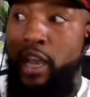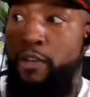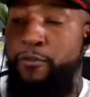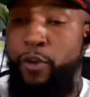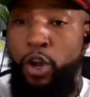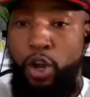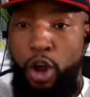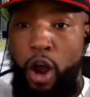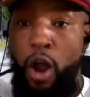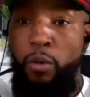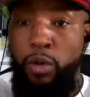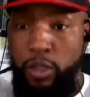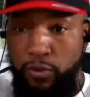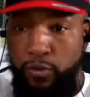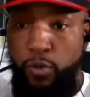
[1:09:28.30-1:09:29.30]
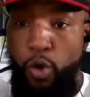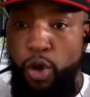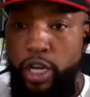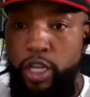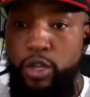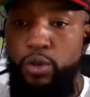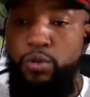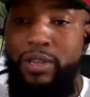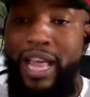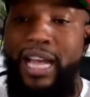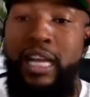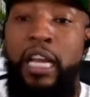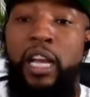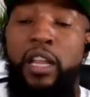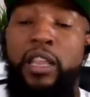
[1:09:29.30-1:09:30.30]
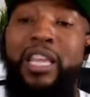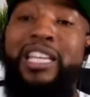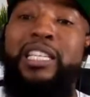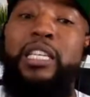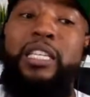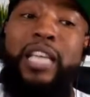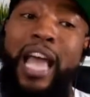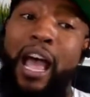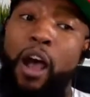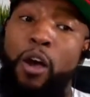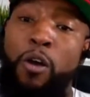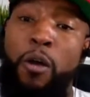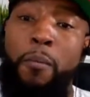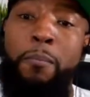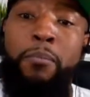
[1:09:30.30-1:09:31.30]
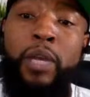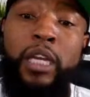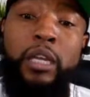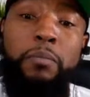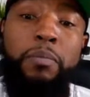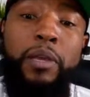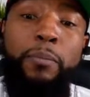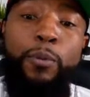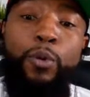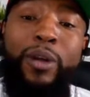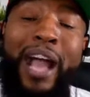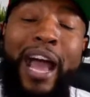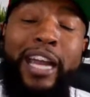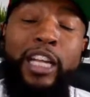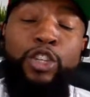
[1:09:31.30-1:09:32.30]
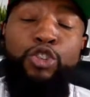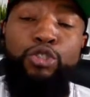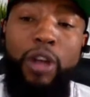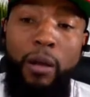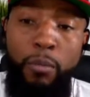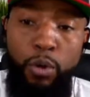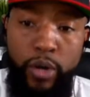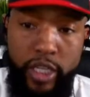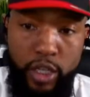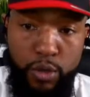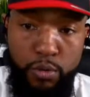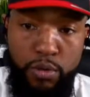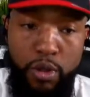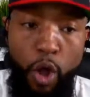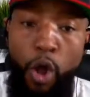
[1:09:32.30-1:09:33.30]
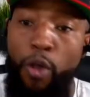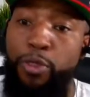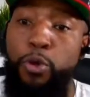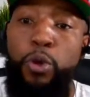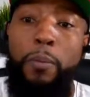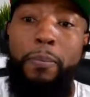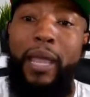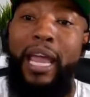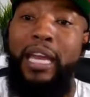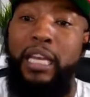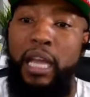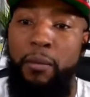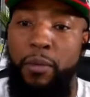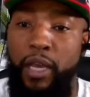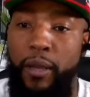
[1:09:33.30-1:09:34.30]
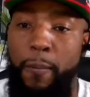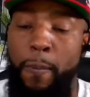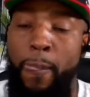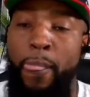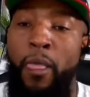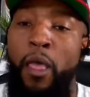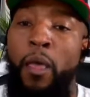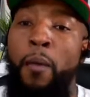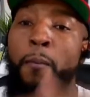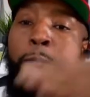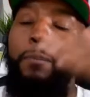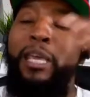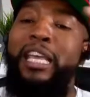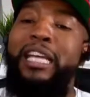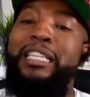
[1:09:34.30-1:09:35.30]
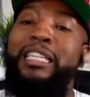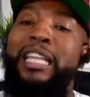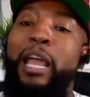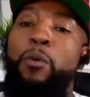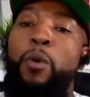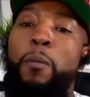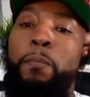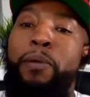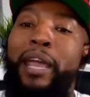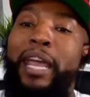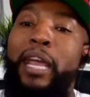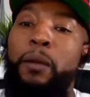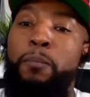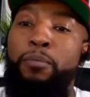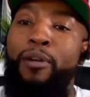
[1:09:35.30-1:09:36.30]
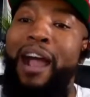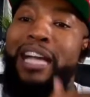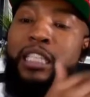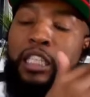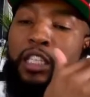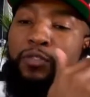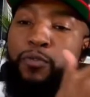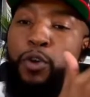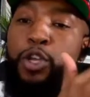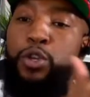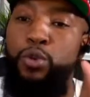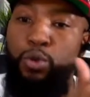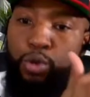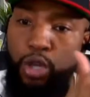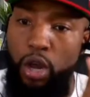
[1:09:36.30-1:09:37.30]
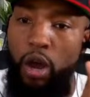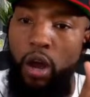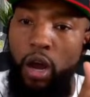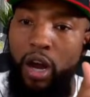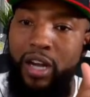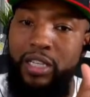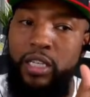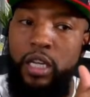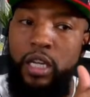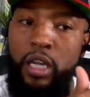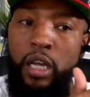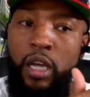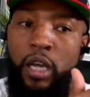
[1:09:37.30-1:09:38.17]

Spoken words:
If a car was $42,000, this is how many people got in trouble all through the pandemic. because they were paying prices for used cars